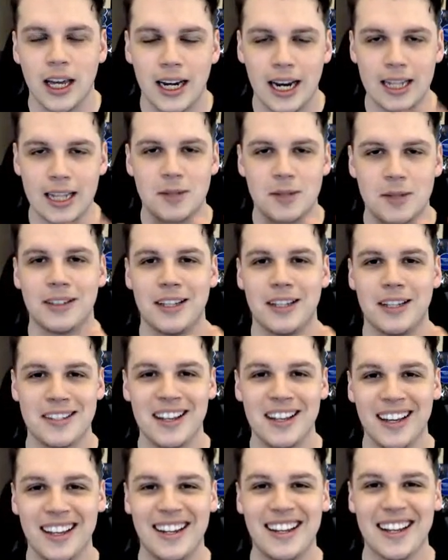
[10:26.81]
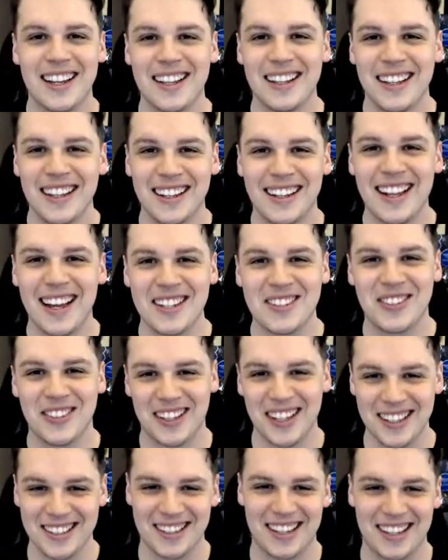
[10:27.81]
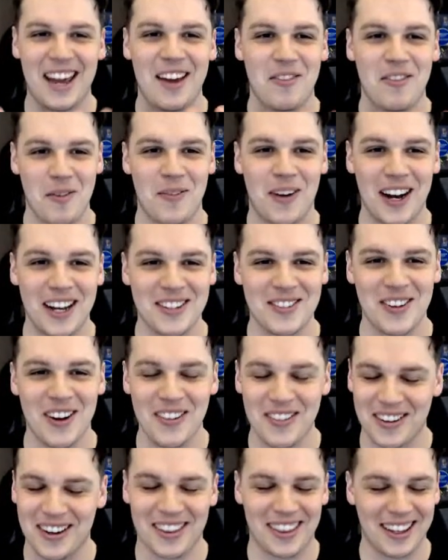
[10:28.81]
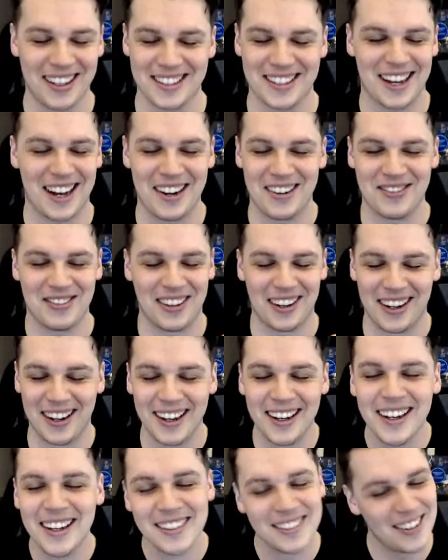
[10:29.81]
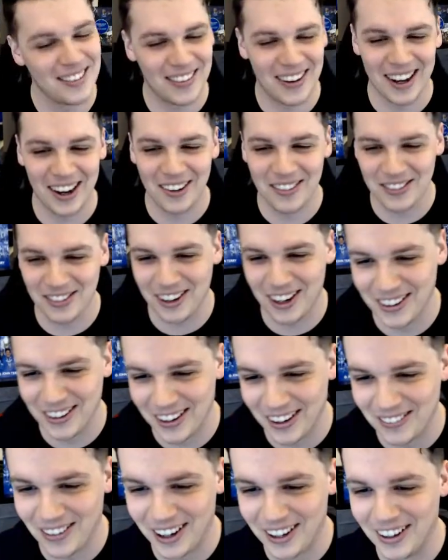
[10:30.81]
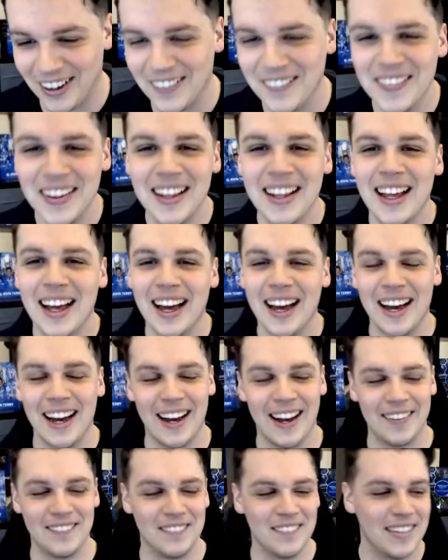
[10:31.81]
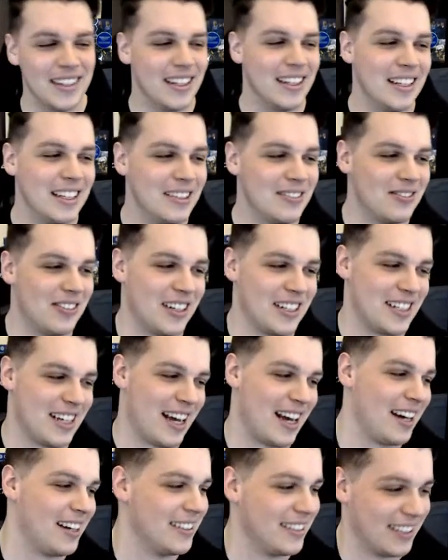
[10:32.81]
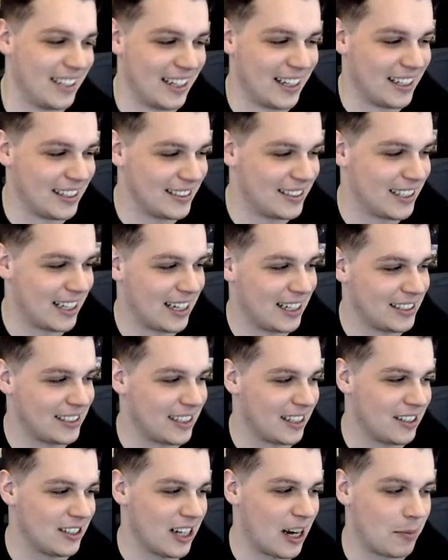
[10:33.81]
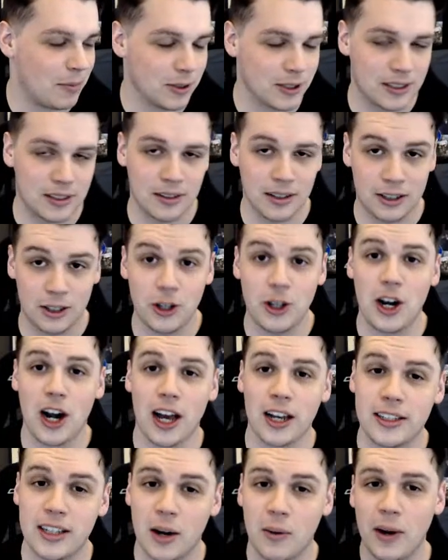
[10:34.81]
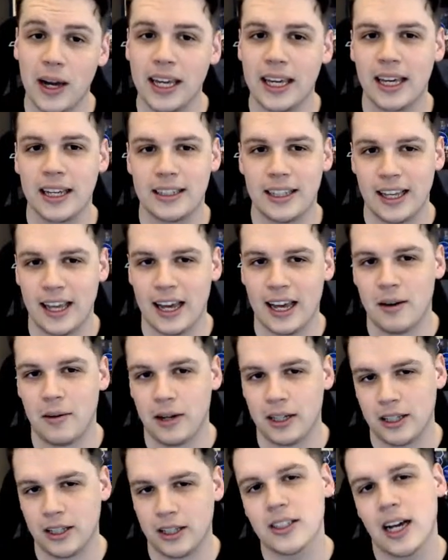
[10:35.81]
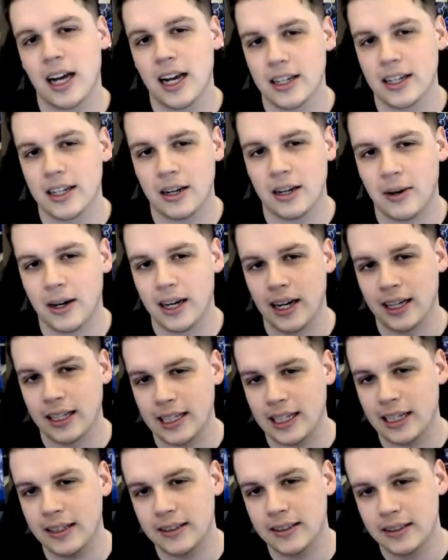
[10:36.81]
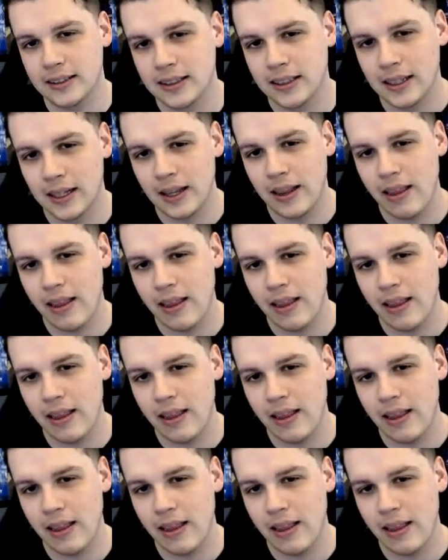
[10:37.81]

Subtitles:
That's what this kit reminds me of, and I think it's kind of funny. So I'm like, off you go, then why not? But yeah, it's a shambles. Do you like the away kit, the yellow one? Because I actually quite like that.